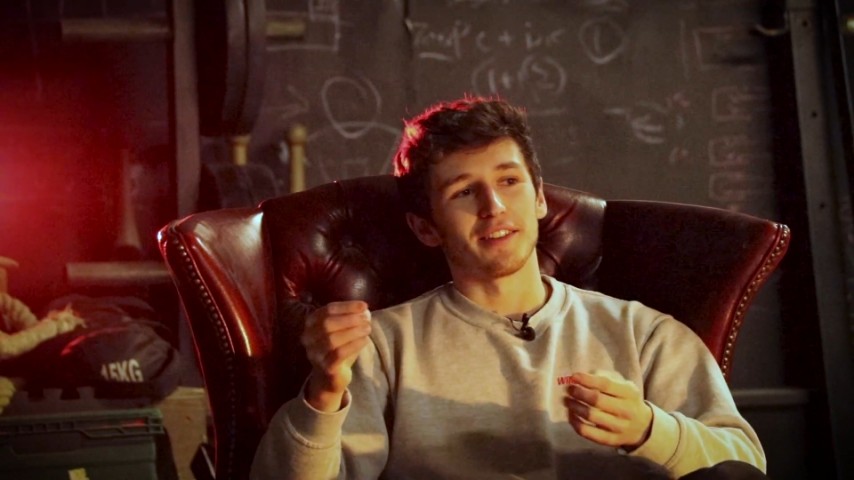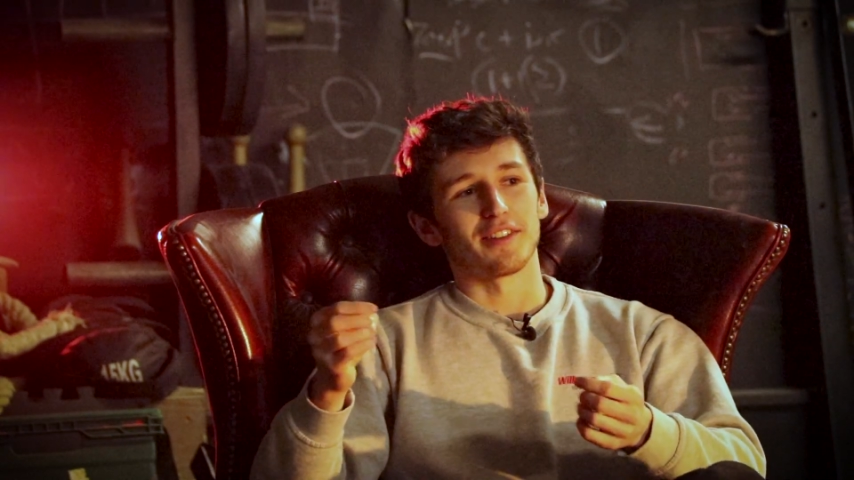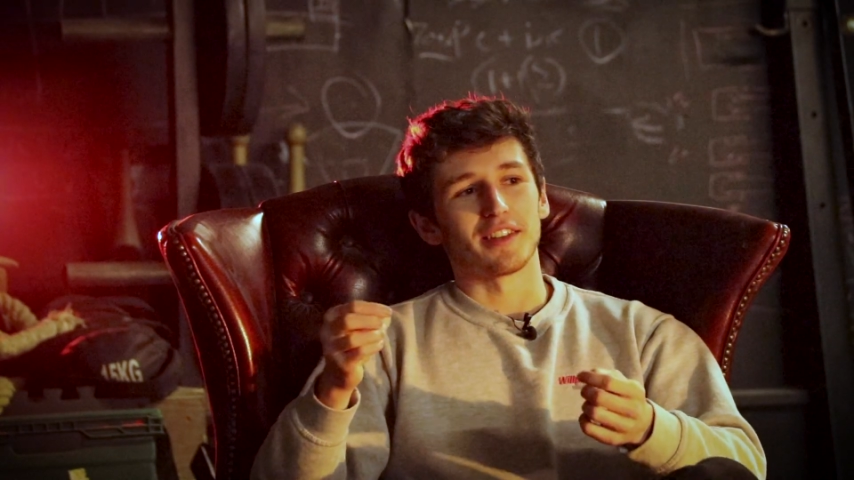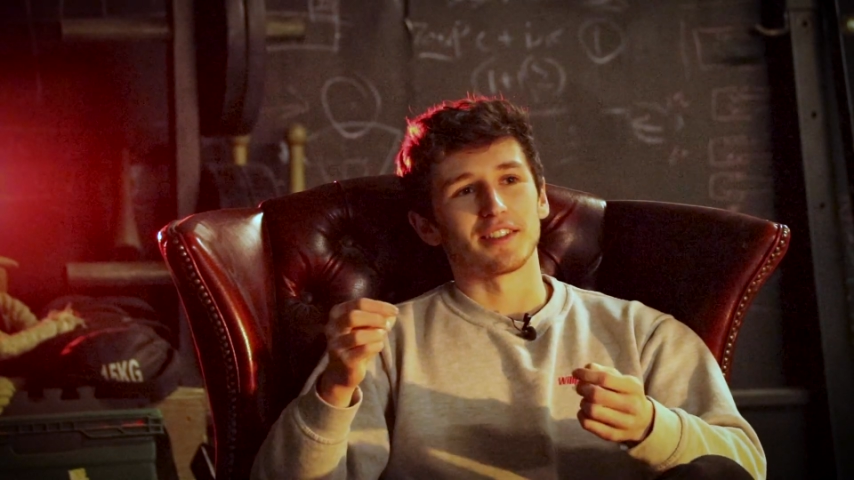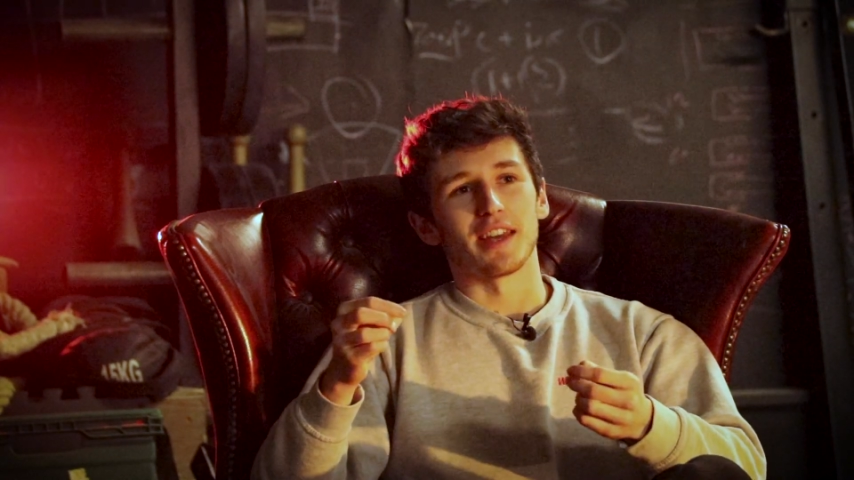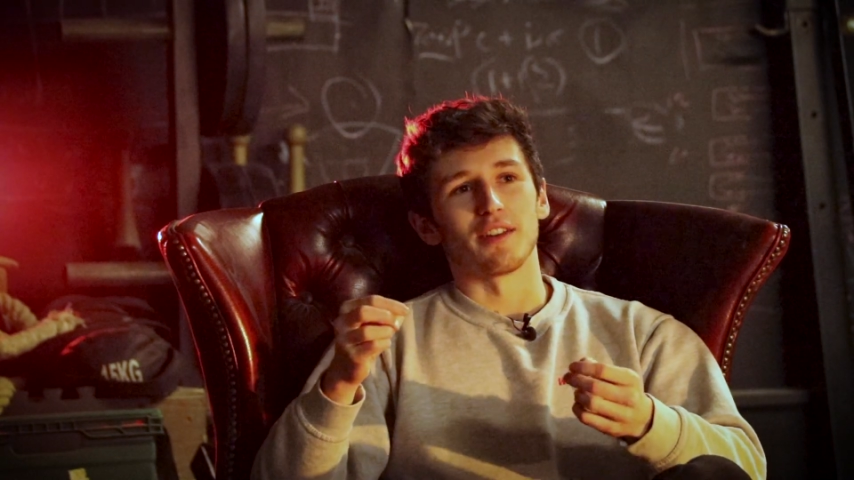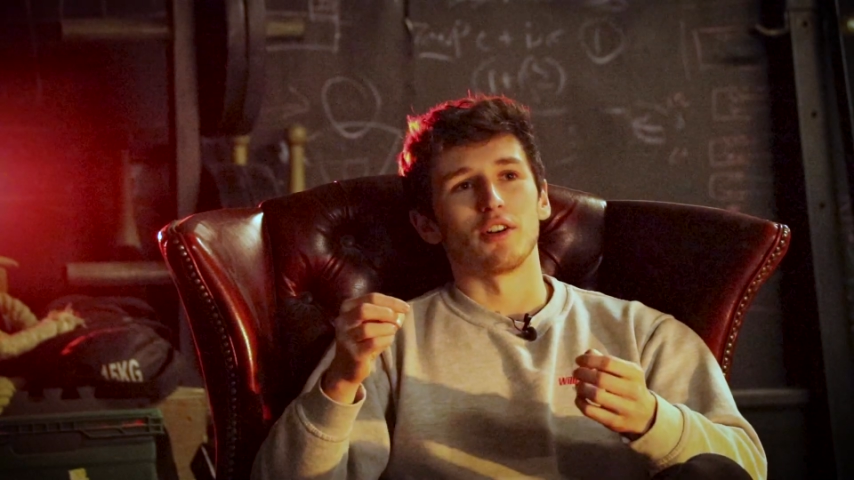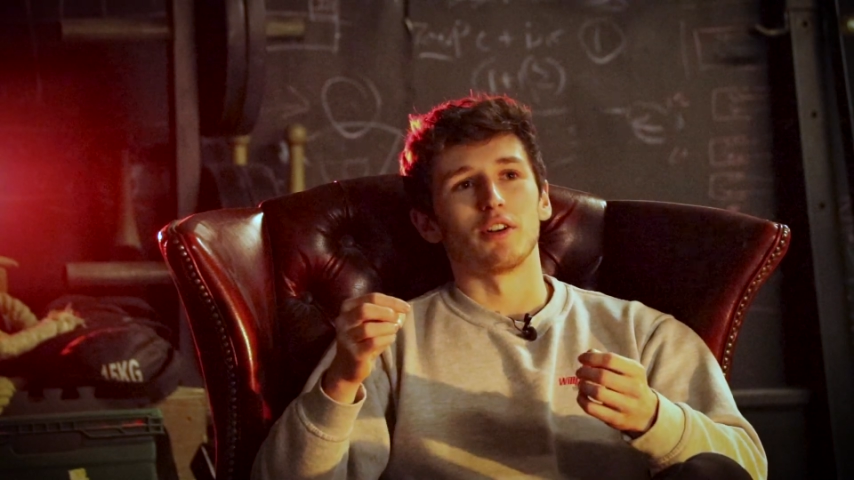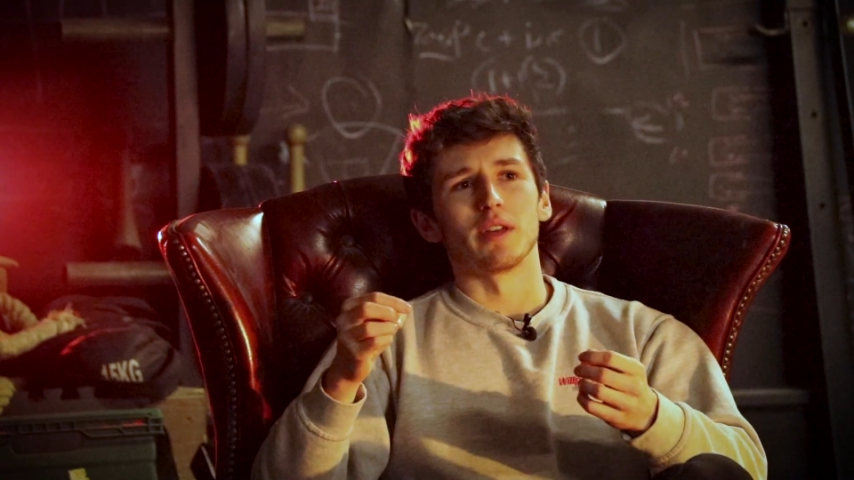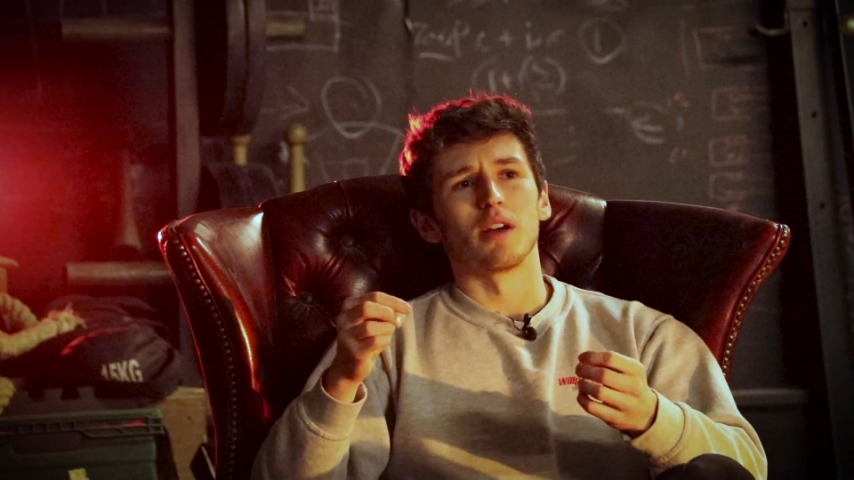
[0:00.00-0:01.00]
They're saying,
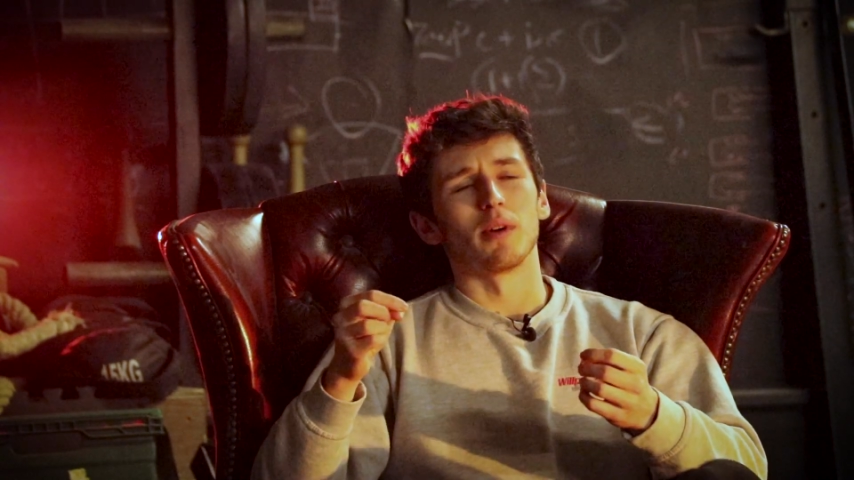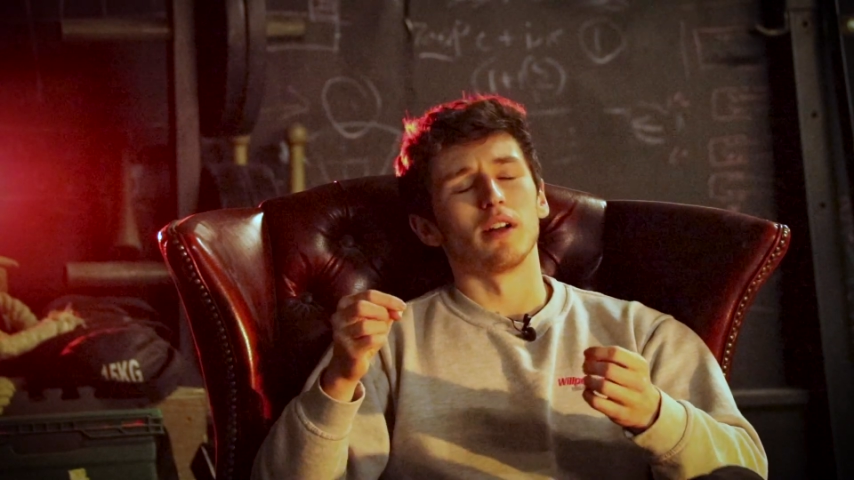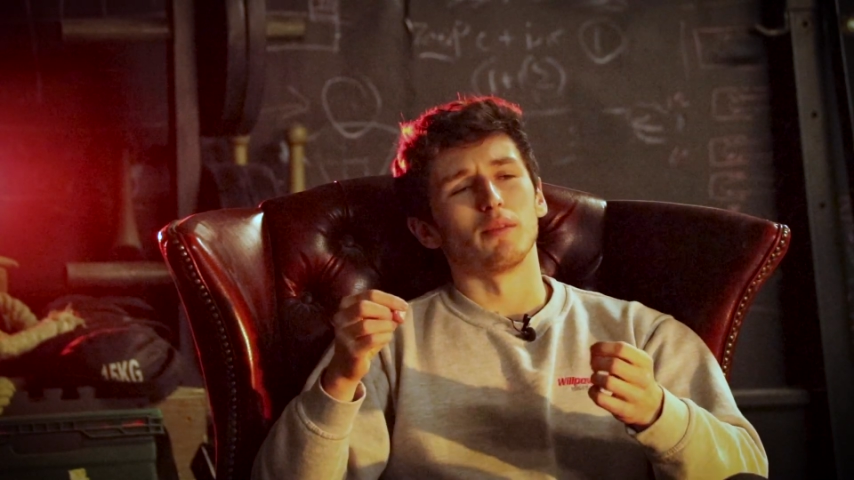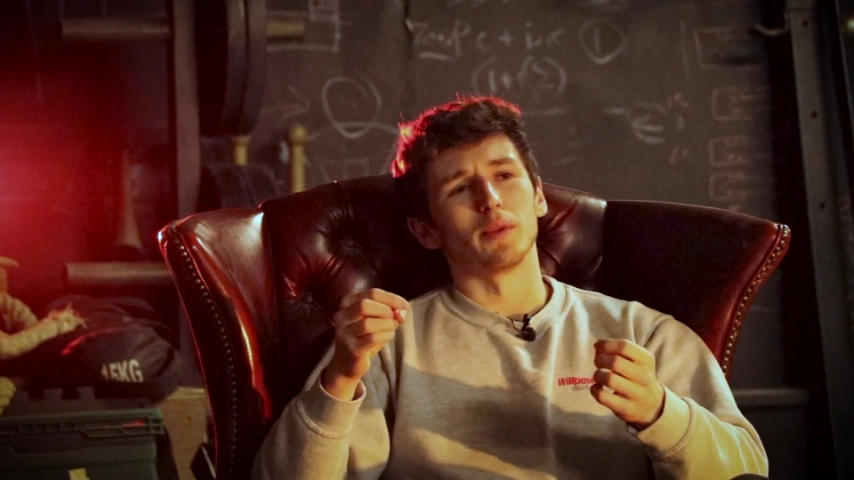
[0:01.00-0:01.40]
oh yeah, well,